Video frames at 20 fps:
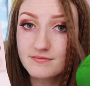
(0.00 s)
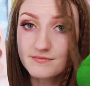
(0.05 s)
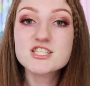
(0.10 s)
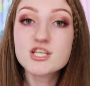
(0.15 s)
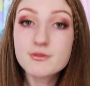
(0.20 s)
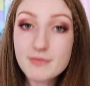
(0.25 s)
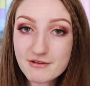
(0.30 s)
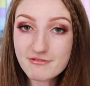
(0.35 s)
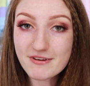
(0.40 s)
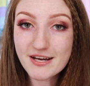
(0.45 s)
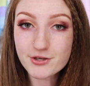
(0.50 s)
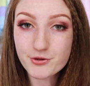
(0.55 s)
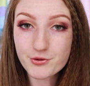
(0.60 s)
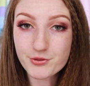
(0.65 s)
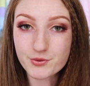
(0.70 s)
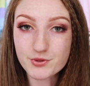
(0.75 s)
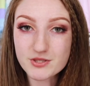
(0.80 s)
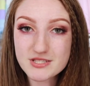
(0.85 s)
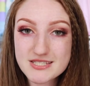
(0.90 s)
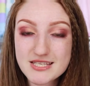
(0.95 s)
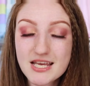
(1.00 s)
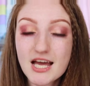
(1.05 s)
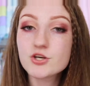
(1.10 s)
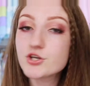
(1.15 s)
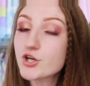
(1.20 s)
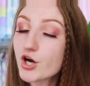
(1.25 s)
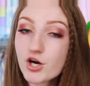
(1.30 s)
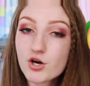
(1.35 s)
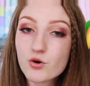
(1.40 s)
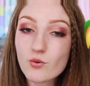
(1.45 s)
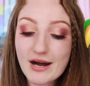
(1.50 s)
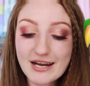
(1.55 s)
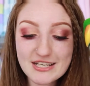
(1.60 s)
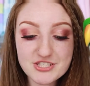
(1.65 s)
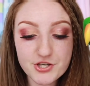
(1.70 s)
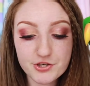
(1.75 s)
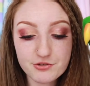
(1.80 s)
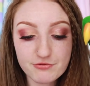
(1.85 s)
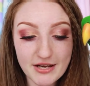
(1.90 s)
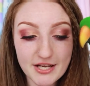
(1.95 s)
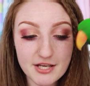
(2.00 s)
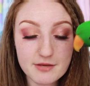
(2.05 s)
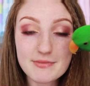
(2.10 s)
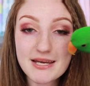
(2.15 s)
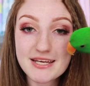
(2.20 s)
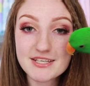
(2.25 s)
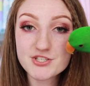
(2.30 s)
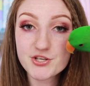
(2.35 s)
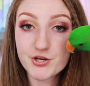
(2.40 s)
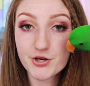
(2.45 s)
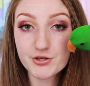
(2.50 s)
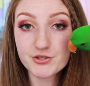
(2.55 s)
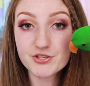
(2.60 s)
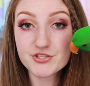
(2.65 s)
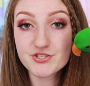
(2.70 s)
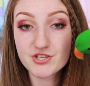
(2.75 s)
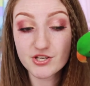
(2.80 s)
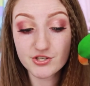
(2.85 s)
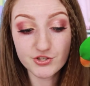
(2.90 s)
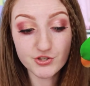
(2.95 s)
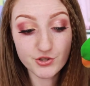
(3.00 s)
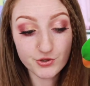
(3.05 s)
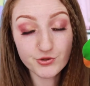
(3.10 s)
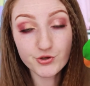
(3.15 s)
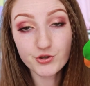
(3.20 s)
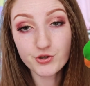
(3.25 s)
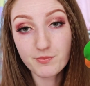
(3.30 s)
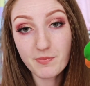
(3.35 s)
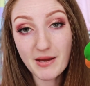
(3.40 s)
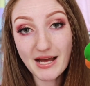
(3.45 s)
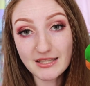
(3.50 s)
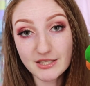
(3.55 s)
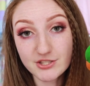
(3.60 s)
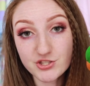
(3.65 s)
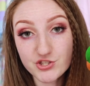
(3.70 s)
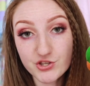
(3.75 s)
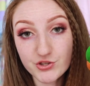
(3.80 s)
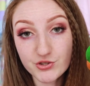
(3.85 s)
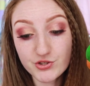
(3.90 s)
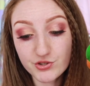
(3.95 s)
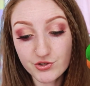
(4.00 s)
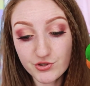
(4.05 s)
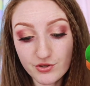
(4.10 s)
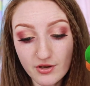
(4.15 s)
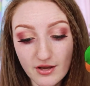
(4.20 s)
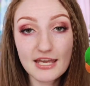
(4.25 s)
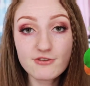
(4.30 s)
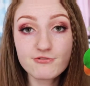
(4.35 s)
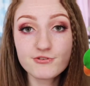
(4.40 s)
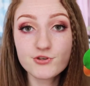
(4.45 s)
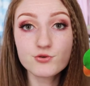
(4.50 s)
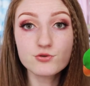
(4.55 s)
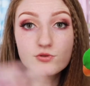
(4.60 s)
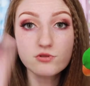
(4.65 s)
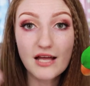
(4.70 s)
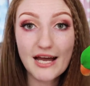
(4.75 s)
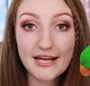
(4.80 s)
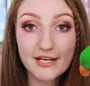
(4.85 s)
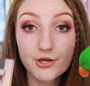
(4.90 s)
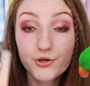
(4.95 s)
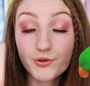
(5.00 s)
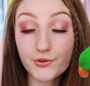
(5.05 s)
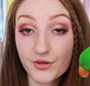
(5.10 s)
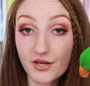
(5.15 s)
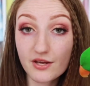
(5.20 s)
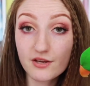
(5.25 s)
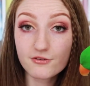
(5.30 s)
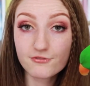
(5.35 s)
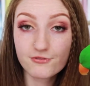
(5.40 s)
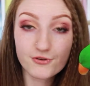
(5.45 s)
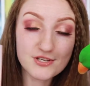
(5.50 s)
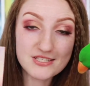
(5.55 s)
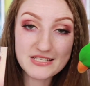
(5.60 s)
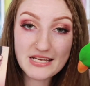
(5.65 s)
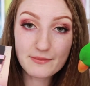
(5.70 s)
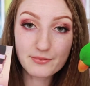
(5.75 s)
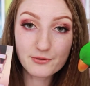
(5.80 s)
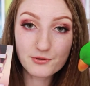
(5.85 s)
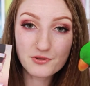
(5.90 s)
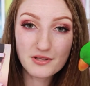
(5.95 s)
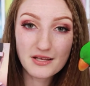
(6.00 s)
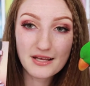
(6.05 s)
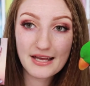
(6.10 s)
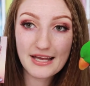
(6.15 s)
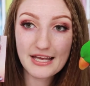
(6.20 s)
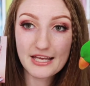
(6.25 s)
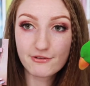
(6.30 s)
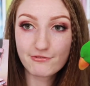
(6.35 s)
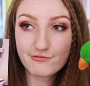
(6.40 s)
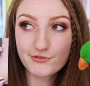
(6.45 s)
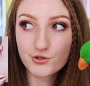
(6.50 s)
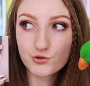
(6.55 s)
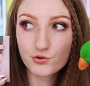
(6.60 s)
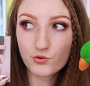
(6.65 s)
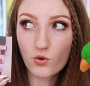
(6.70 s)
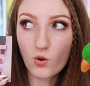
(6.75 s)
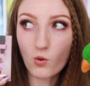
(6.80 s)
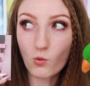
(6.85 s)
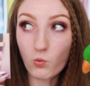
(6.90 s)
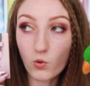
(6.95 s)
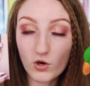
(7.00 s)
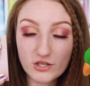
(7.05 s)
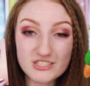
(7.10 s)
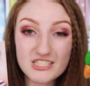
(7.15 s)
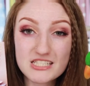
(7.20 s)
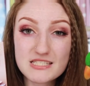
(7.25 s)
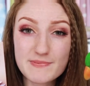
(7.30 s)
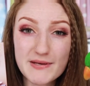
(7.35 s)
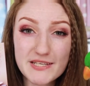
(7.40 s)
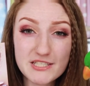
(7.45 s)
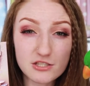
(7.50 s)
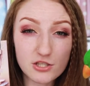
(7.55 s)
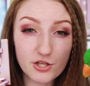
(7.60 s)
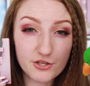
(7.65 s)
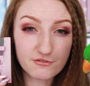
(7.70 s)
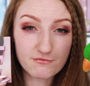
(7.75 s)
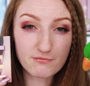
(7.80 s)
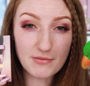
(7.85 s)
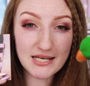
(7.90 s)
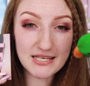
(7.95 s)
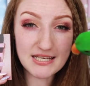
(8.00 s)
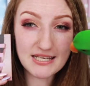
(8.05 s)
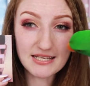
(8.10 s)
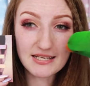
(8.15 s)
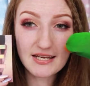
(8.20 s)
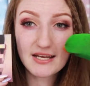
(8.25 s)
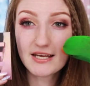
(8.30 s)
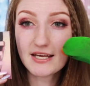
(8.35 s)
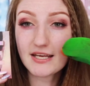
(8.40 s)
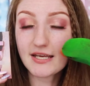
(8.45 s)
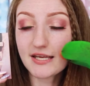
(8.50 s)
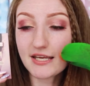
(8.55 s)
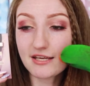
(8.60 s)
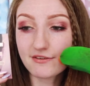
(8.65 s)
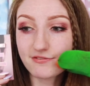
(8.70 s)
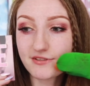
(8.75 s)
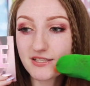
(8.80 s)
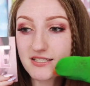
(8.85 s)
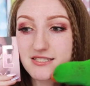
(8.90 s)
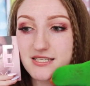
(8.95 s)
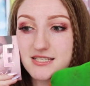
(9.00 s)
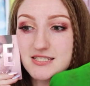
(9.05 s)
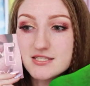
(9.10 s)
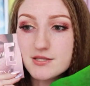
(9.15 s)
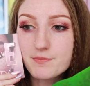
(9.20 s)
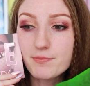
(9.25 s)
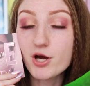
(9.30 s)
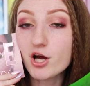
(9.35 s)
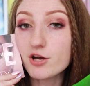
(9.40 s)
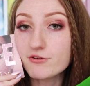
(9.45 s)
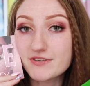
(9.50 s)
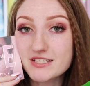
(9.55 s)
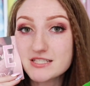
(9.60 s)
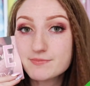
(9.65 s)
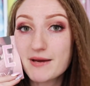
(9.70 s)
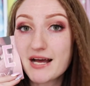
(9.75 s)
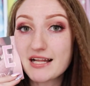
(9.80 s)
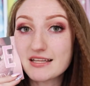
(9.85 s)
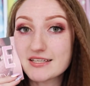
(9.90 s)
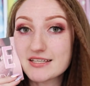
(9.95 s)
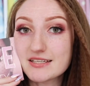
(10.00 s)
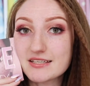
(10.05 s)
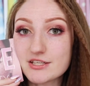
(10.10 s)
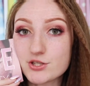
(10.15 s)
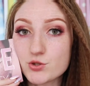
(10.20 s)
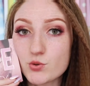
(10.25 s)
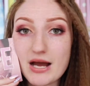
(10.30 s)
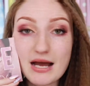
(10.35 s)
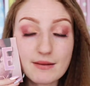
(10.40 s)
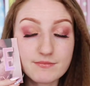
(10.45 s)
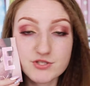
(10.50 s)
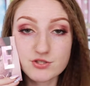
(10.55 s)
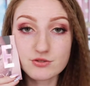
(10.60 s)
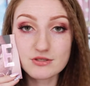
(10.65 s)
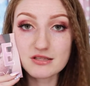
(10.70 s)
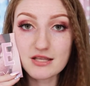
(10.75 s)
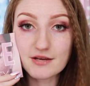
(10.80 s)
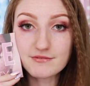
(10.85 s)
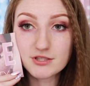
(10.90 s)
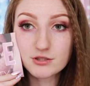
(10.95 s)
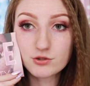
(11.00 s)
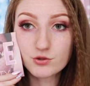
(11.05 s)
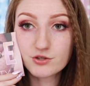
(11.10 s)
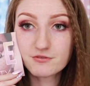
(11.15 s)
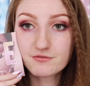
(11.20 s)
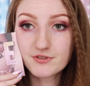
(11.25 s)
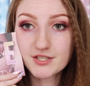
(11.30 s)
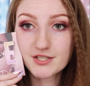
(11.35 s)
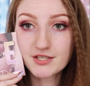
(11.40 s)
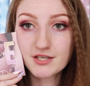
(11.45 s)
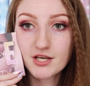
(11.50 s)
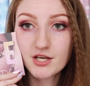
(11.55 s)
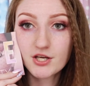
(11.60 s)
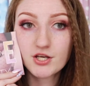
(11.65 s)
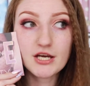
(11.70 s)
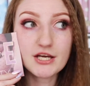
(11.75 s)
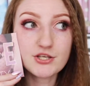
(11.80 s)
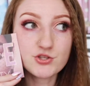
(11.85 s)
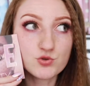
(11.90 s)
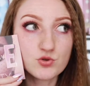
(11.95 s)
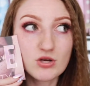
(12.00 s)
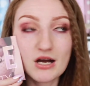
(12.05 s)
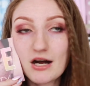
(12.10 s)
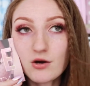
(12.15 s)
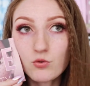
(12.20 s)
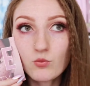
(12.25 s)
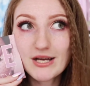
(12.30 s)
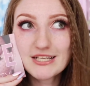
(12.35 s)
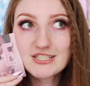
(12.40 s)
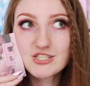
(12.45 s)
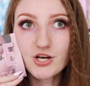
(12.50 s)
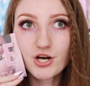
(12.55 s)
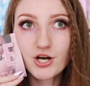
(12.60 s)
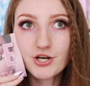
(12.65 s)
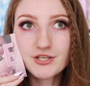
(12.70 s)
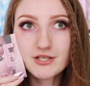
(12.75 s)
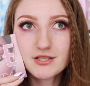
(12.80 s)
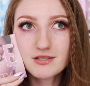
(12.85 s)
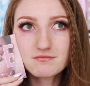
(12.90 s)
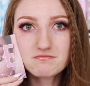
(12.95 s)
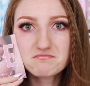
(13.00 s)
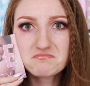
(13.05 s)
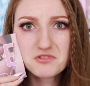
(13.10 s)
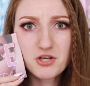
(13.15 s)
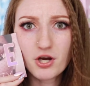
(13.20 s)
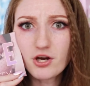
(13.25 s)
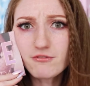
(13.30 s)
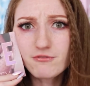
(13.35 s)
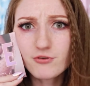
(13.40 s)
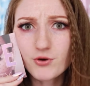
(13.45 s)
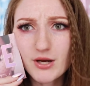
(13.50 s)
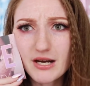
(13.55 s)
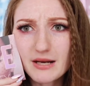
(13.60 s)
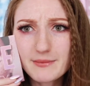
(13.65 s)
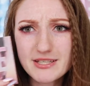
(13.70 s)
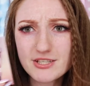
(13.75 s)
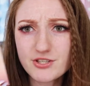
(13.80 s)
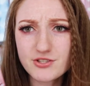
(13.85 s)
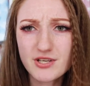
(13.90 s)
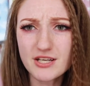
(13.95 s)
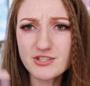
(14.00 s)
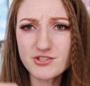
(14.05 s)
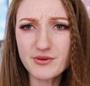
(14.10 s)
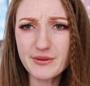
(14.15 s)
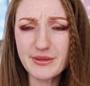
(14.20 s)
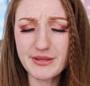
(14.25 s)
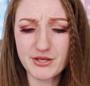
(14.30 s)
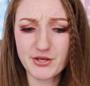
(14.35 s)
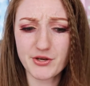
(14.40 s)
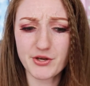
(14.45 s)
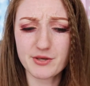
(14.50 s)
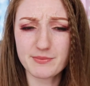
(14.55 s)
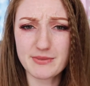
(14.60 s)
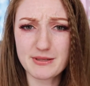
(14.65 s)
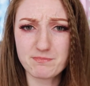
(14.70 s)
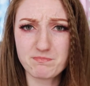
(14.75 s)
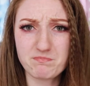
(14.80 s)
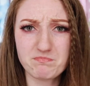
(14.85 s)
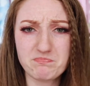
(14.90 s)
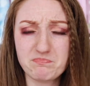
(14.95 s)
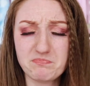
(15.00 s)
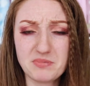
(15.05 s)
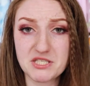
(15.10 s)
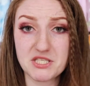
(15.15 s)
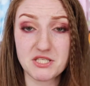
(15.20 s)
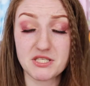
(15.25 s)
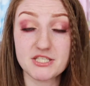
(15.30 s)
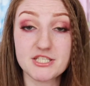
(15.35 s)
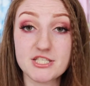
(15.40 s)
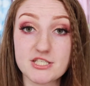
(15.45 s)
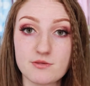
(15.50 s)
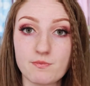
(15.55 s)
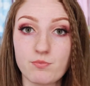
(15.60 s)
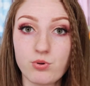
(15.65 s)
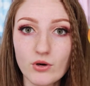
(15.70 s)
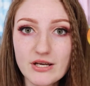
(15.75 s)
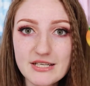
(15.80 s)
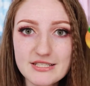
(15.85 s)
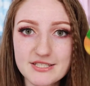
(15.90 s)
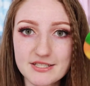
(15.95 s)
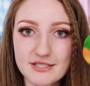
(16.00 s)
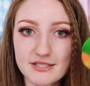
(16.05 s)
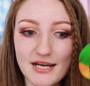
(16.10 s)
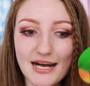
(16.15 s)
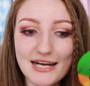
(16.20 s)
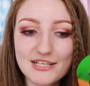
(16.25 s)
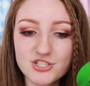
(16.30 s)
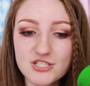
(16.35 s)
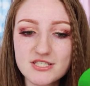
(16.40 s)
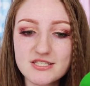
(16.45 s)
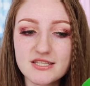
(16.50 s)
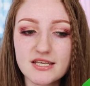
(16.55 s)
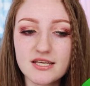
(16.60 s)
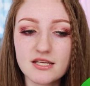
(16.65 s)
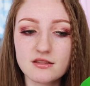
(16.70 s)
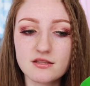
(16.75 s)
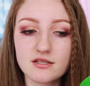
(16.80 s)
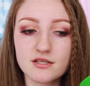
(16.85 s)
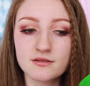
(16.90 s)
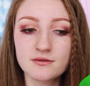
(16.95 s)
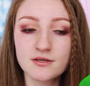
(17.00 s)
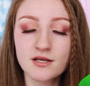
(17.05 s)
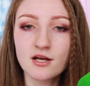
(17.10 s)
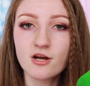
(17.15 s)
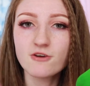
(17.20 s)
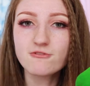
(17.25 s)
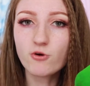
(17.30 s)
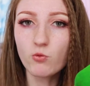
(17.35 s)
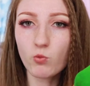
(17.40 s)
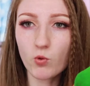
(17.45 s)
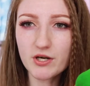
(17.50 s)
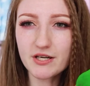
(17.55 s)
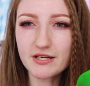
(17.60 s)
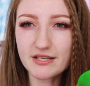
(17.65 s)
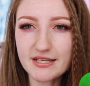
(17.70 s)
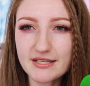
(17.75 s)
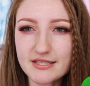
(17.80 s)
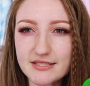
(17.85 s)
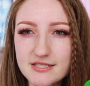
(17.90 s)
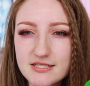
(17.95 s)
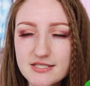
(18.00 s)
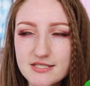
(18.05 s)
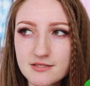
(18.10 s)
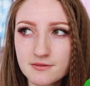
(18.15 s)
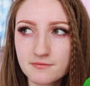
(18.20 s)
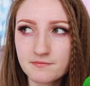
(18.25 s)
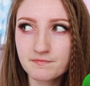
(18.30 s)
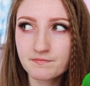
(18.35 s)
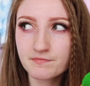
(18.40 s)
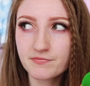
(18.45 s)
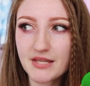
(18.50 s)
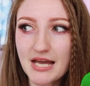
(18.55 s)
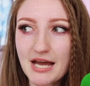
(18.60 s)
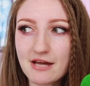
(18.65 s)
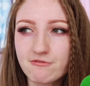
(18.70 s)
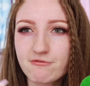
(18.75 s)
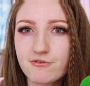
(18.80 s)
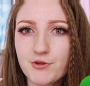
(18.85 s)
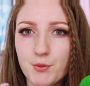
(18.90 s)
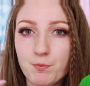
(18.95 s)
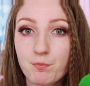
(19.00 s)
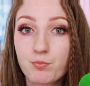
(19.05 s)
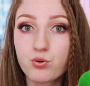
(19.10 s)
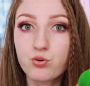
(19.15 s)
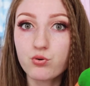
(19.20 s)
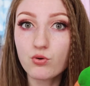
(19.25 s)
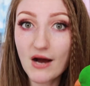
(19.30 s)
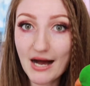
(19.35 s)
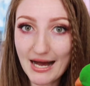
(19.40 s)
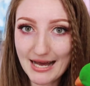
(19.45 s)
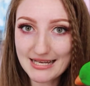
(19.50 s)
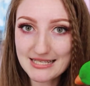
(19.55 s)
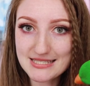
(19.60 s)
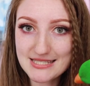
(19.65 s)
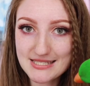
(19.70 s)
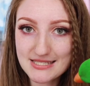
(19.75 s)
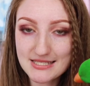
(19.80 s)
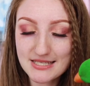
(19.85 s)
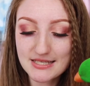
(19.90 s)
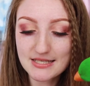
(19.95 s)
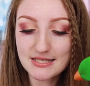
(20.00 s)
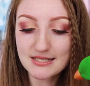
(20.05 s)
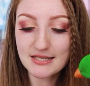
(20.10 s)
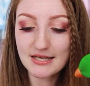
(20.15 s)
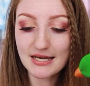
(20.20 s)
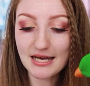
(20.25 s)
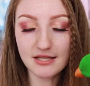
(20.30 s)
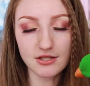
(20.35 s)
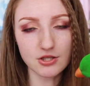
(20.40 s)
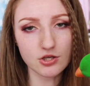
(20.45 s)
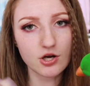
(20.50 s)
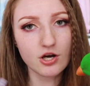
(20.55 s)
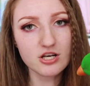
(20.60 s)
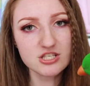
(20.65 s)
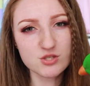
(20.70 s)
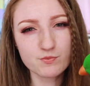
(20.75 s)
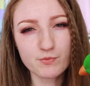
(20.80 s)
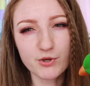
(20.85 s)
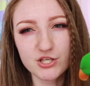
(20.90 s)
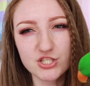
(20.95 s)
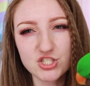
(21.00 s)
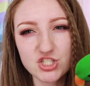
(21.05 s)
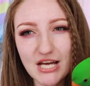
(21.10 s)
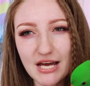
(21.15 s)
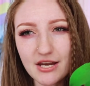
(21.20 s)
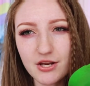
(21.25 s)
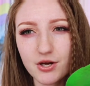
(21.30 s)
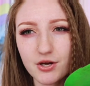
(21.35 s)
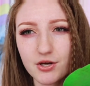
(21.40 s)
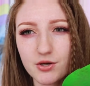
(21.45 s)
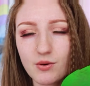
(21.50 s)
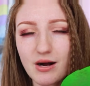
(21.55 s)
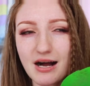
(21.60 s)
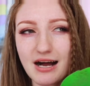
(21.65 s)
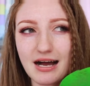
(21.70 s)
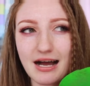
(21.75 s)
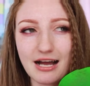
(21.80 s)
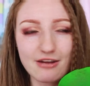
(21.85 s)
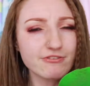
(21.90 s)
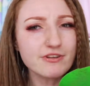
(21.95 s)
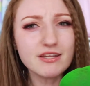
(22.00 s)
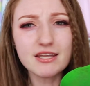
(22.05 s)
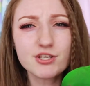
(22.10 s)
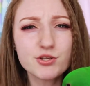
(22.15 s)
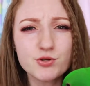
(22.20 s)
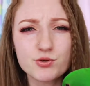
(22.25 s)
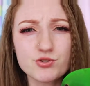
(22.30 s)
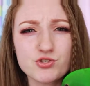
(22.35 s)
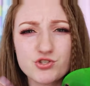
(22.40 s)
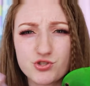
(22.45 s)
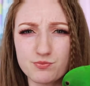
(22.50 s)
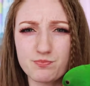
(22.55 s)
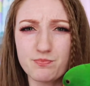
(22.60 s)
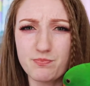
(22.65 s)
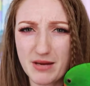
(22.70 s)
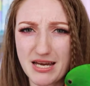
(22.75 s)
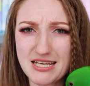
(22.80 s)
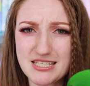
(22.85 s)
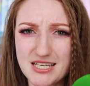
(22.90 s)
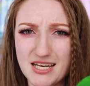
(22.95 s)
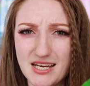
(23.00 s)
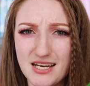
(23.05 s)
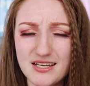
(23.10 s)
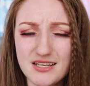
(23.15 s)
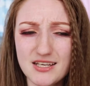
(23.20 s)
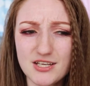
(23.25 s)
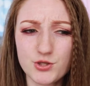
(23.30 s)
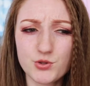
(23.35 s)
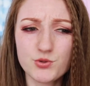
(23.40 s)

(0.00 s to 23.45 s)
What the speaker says: So my final thoughts. No, I don't recommend HUDA's new nude palette to you. If you like HUDA, for example, if you want to spend a lot of money, if this is the perfect palette, you absolutely love the look of it, and you can't wait to own it, go for it. I mean, I don't think you're going to be bitterly disappointed. I just think that for what it is, and for the price, and the cost per shadow, I feel like you could do better.